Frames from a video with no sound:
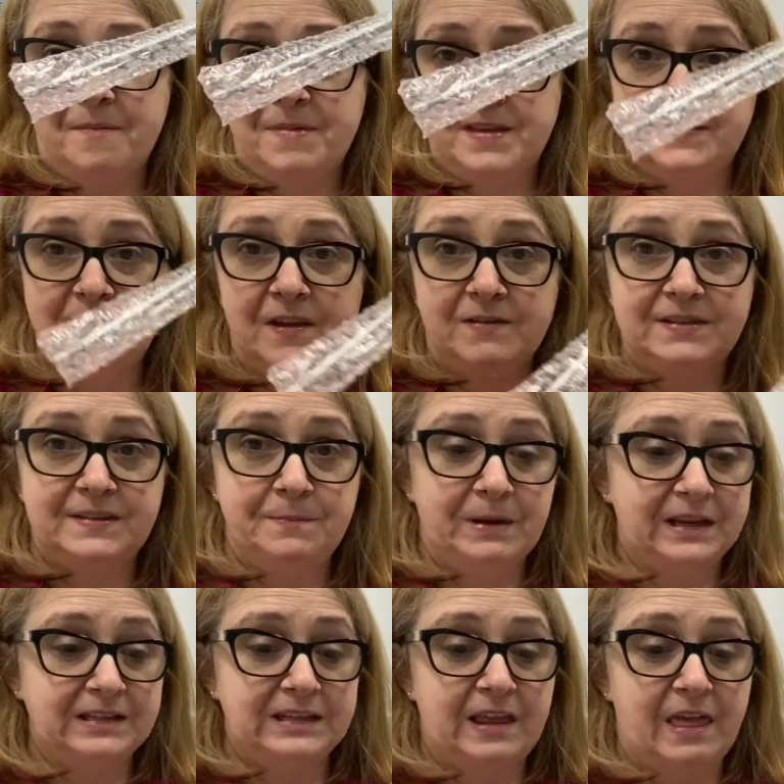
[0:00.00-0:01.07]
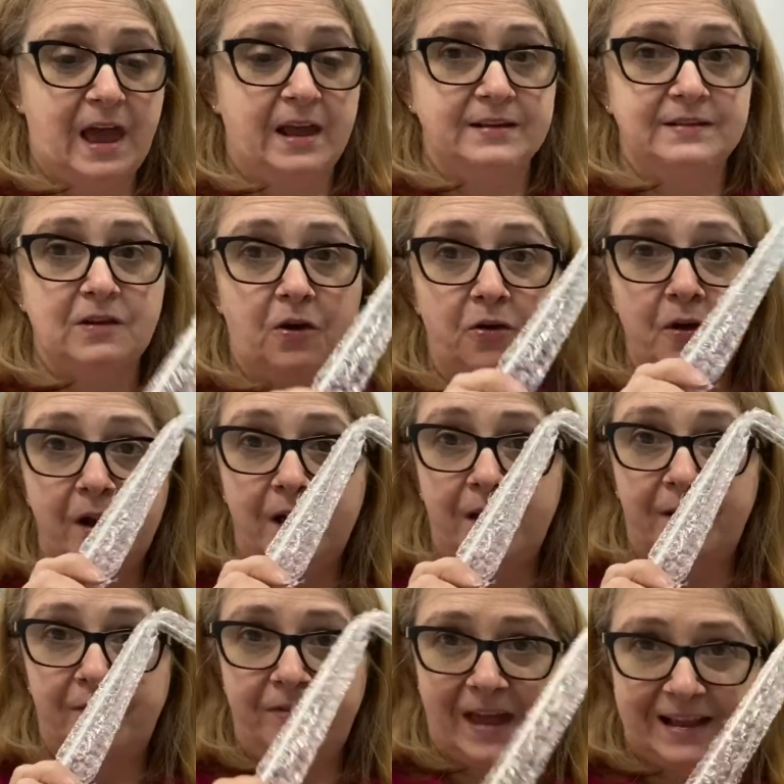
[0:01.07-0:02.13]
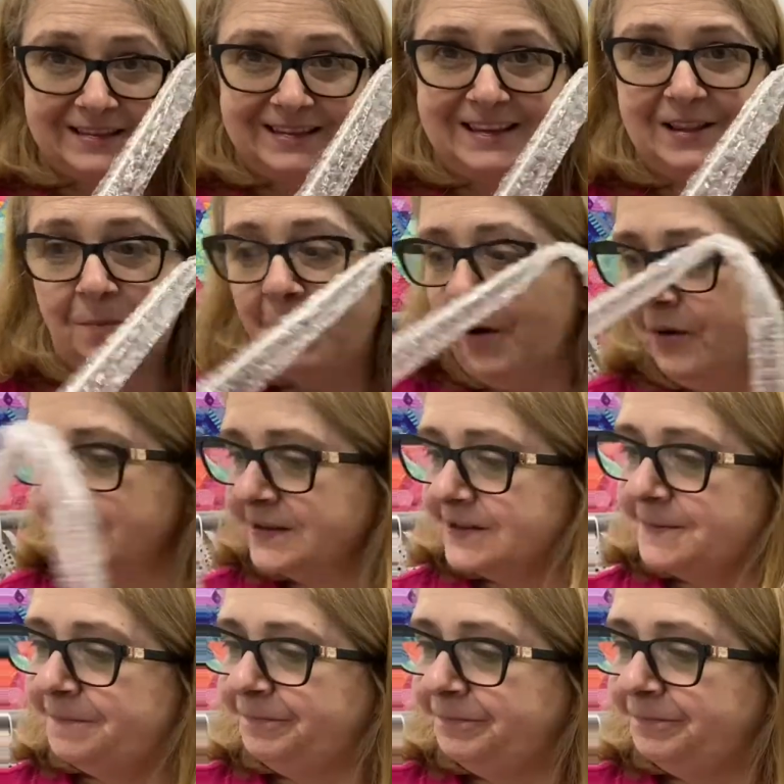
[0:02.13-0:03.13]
is very similar to that. So that's in the box.